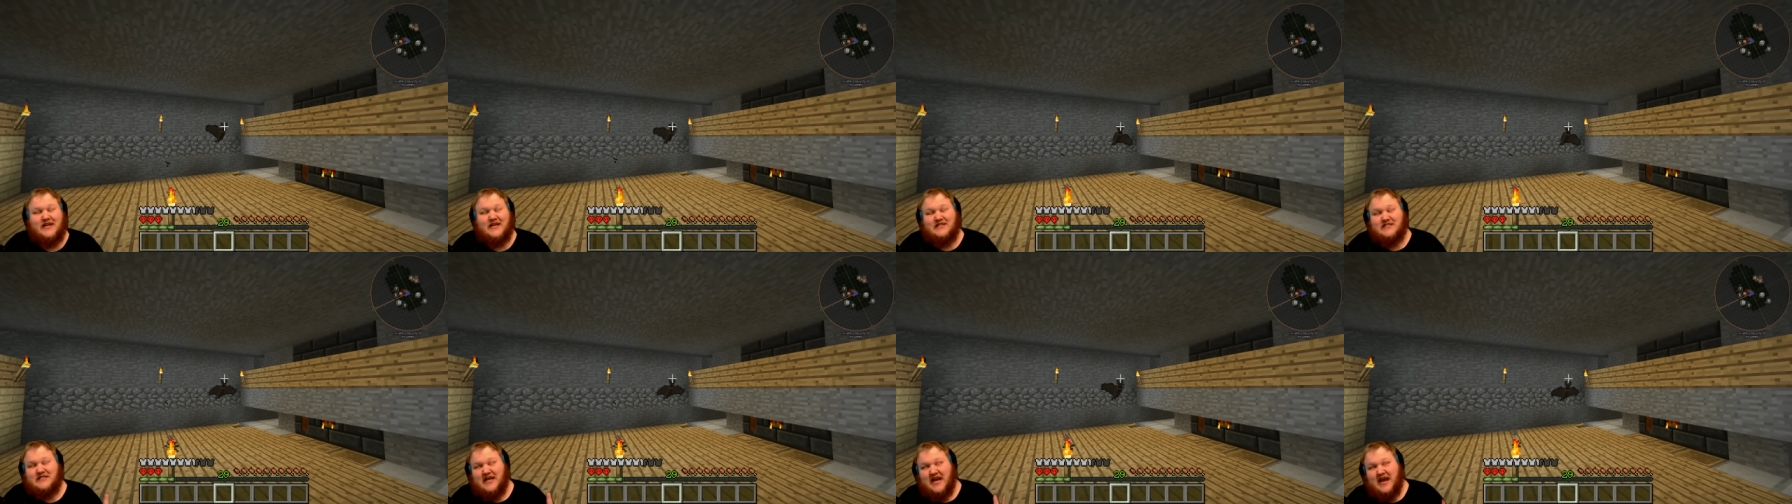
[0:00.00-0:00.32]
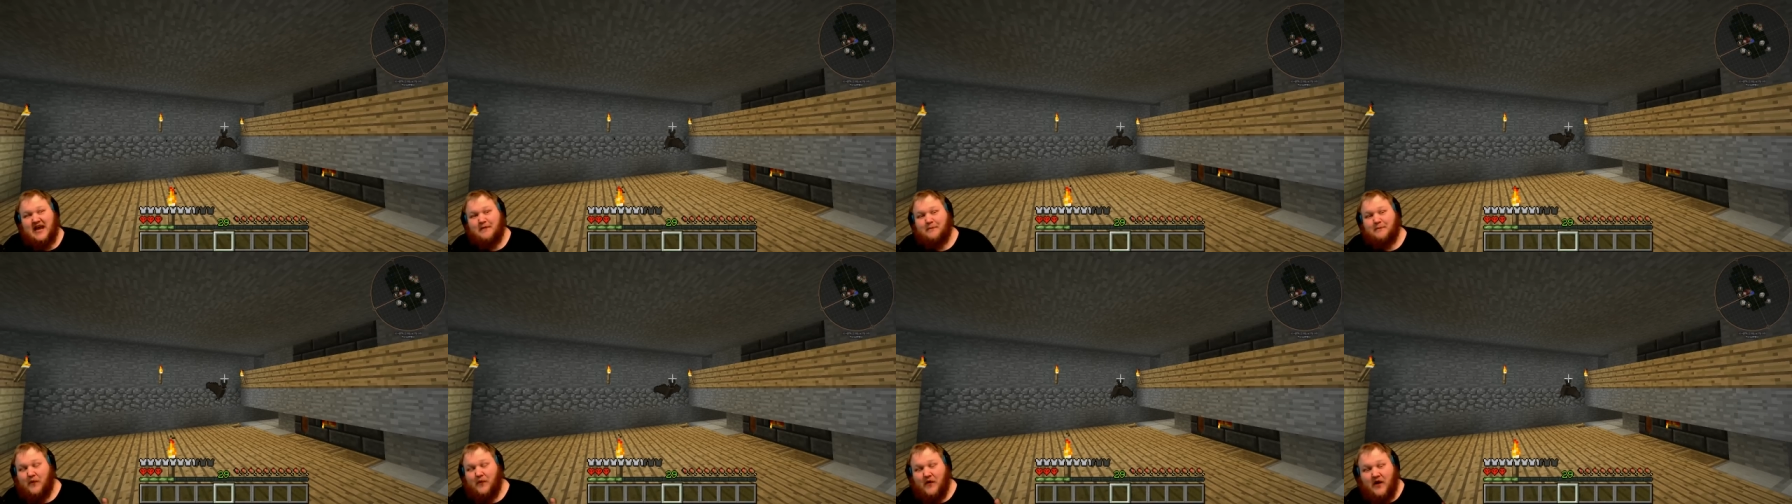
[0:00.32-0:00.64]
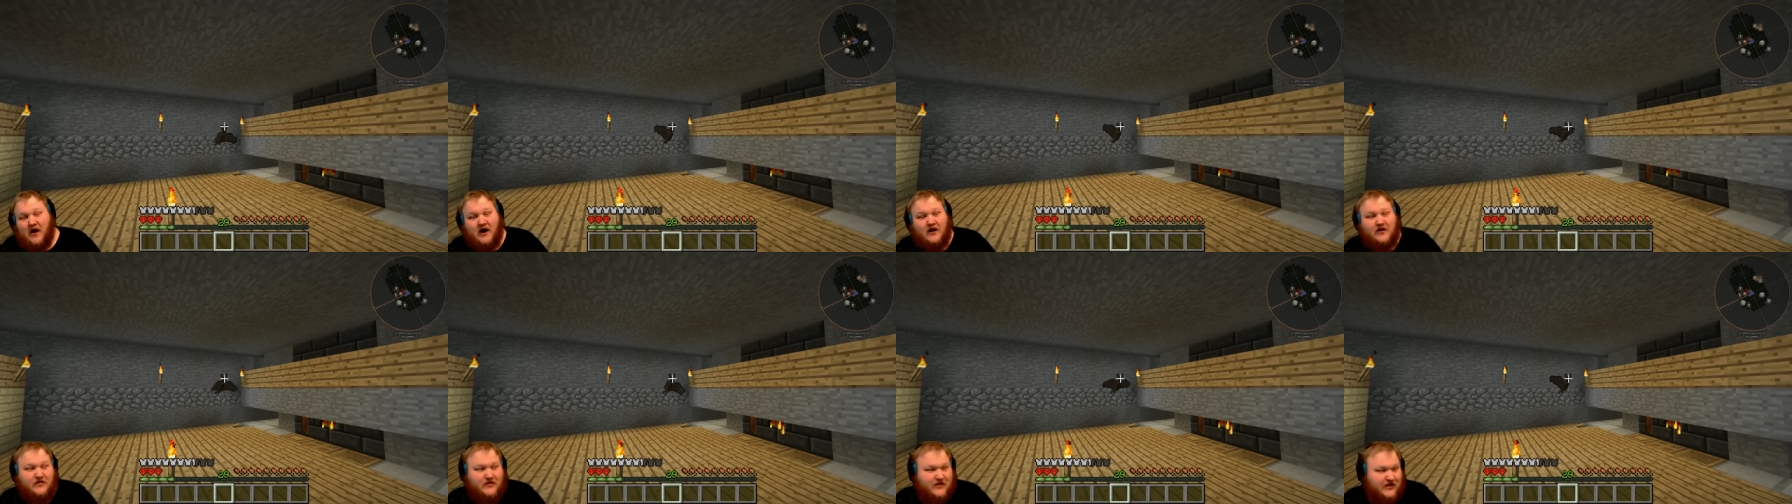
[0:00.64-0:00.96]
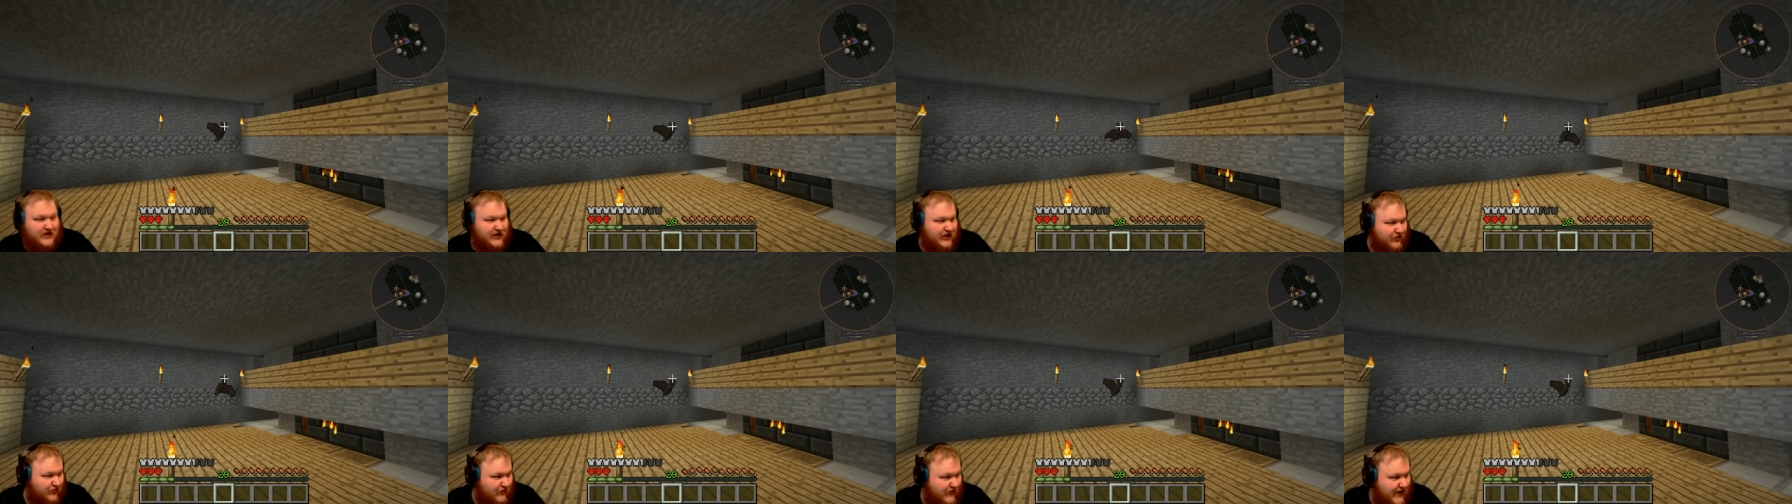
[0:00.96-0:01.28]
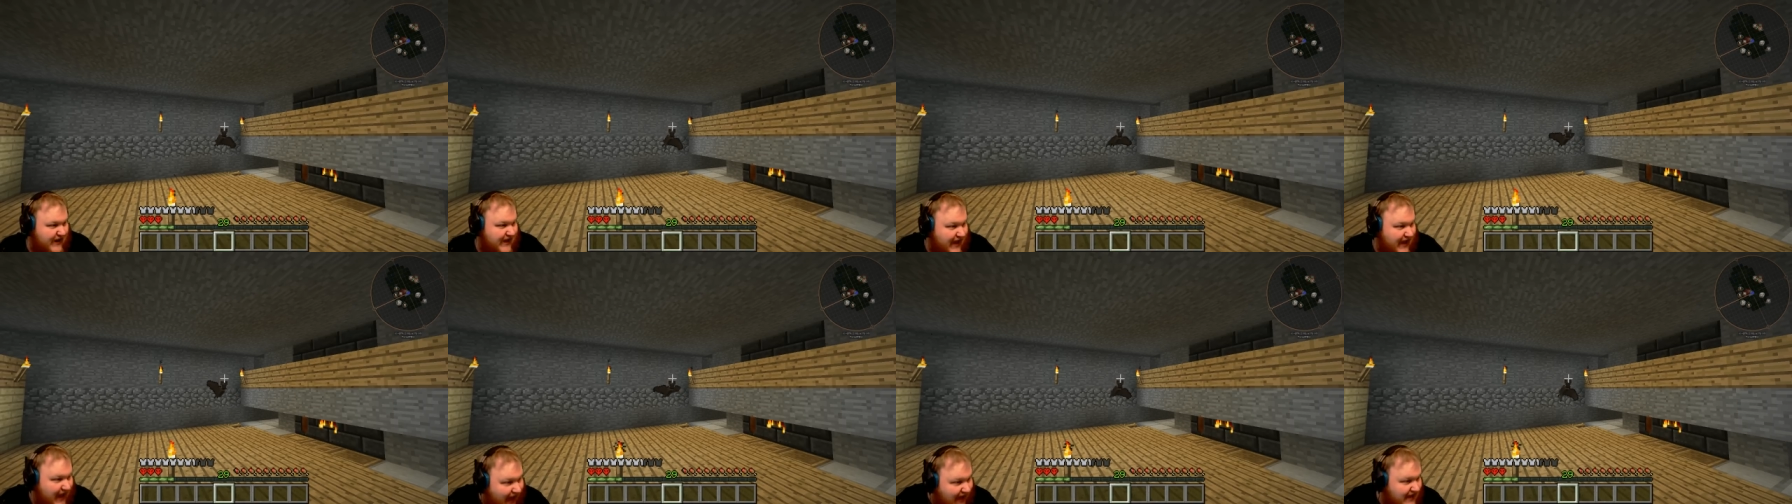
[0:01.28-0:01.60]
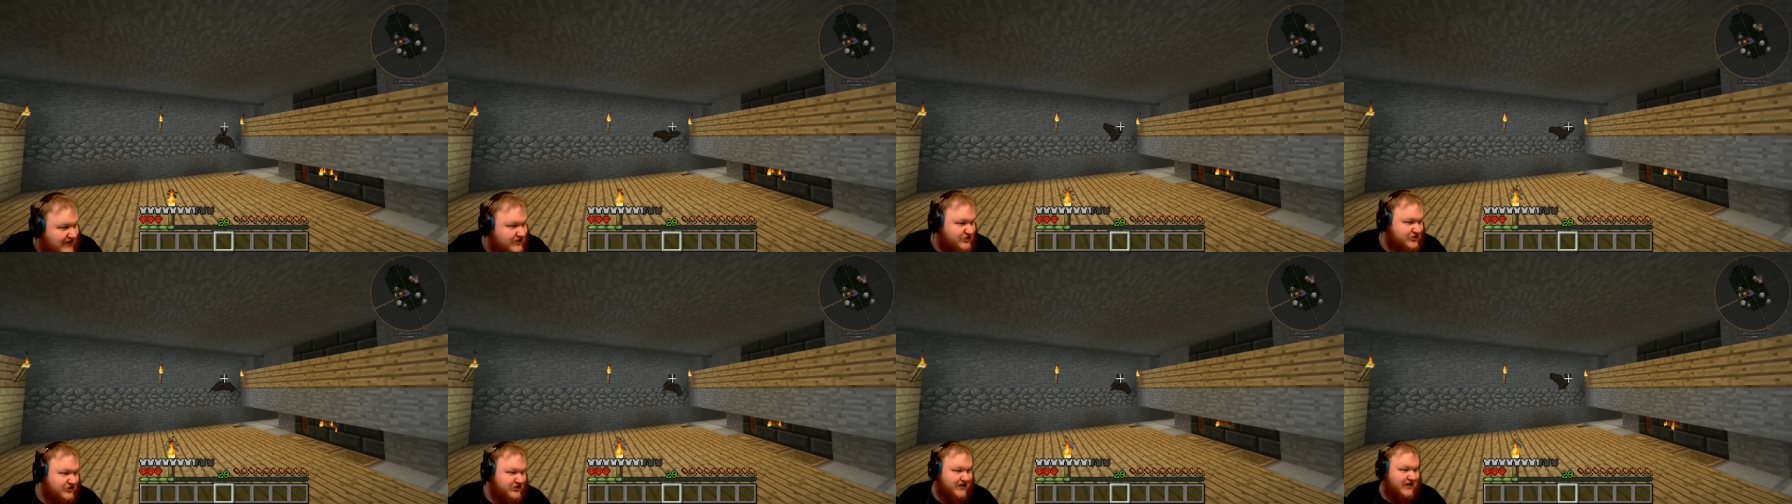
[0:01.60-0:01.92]
take part in the
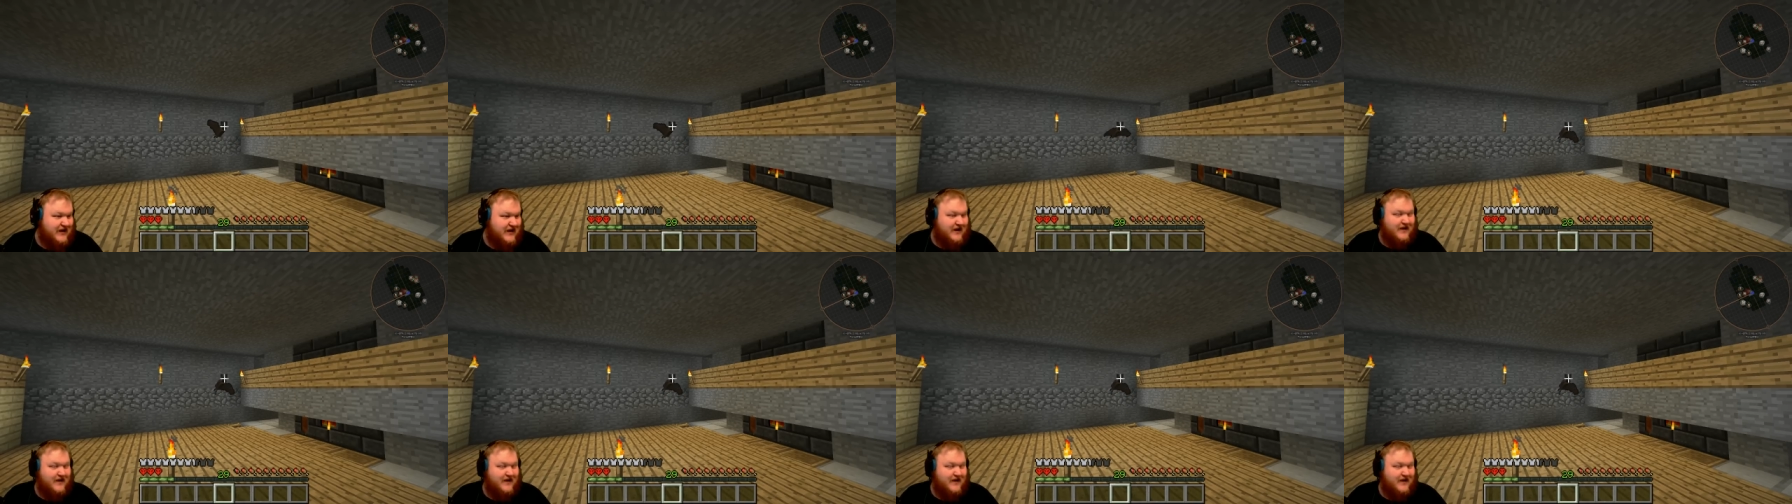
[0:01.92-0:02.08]
creation